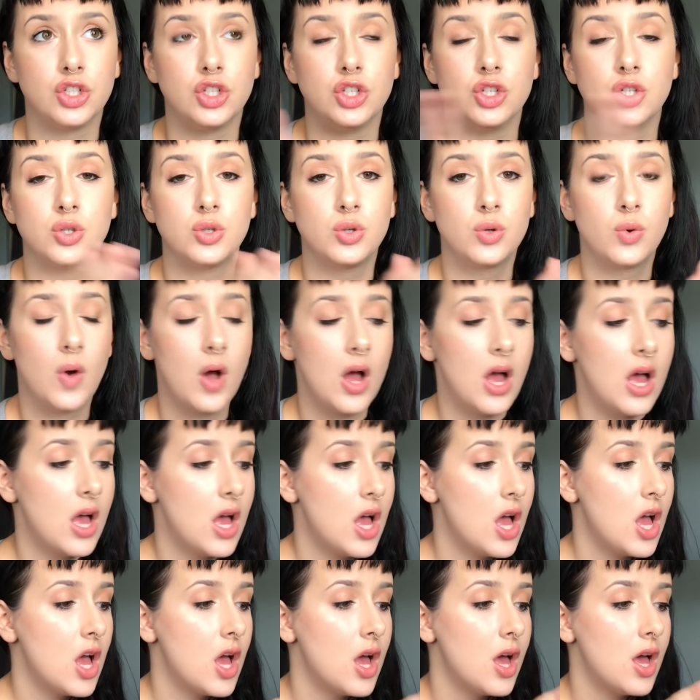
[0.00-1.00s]
You
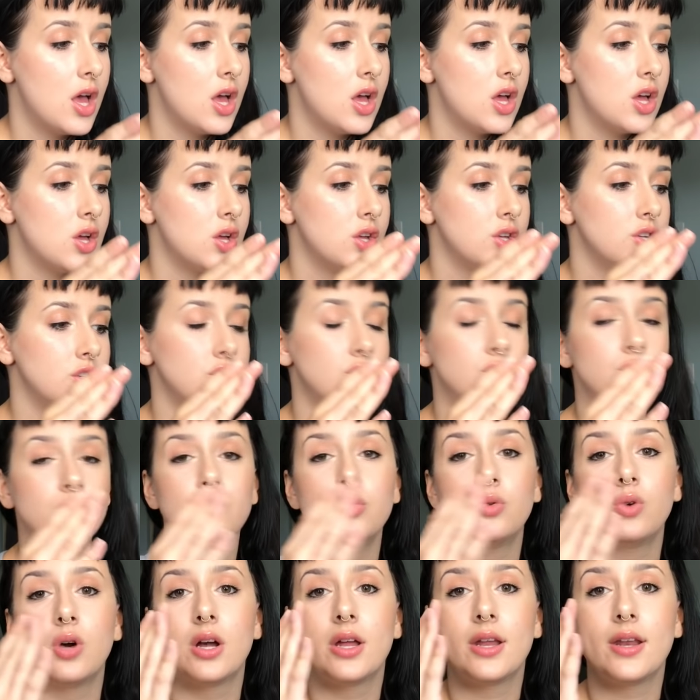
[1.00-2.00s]

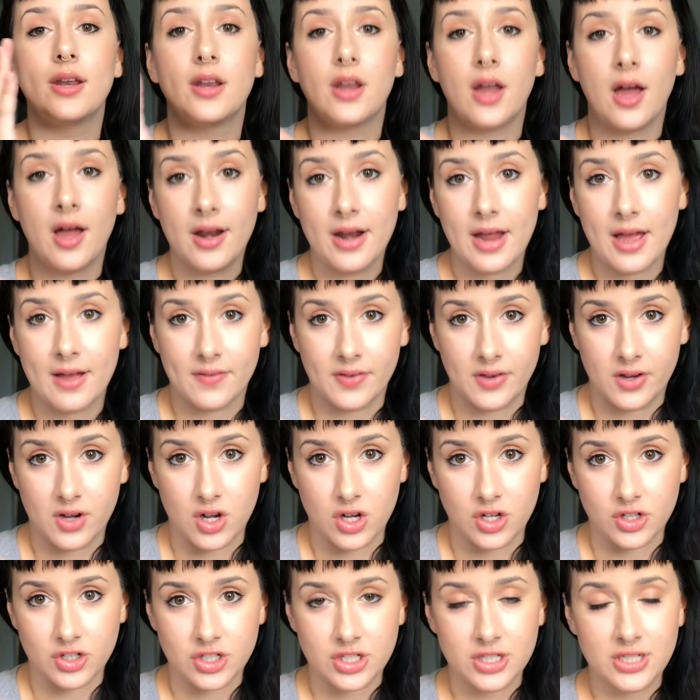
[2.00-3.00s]
do not have a
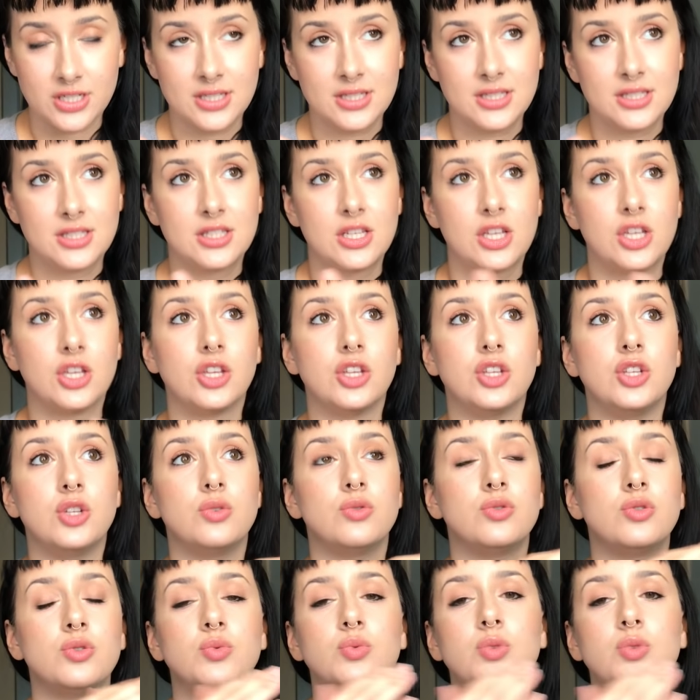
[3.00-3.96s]
conscience. You do